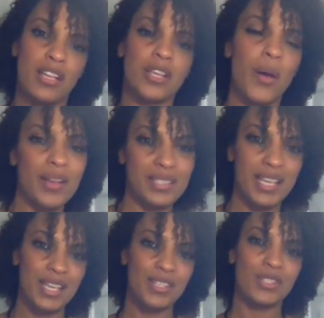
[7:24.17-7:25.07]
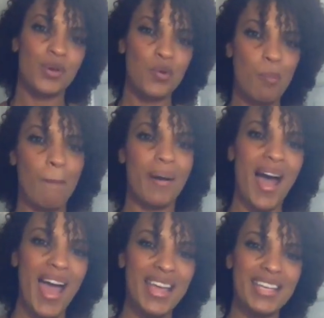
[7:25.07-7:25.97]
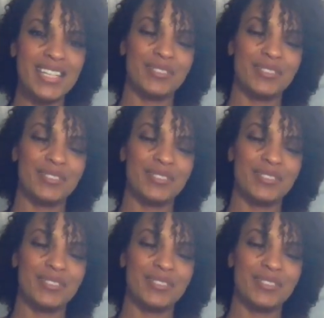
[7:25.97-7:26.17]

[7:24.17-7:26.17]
So I'll see you soon, bye.